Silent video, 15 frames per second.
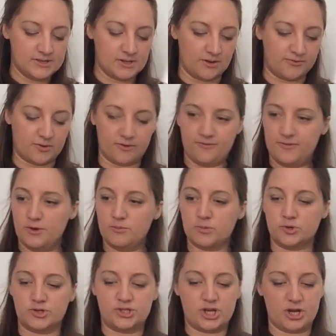So I've got a few
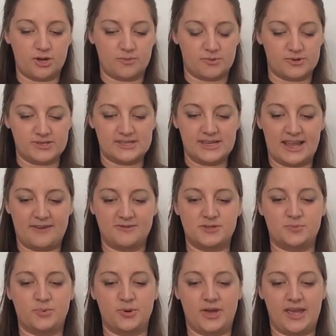more gerberas left
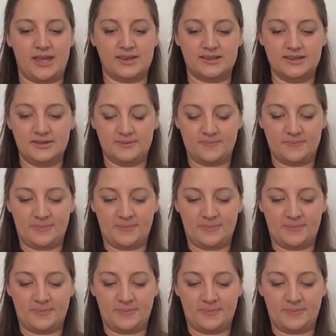to put in,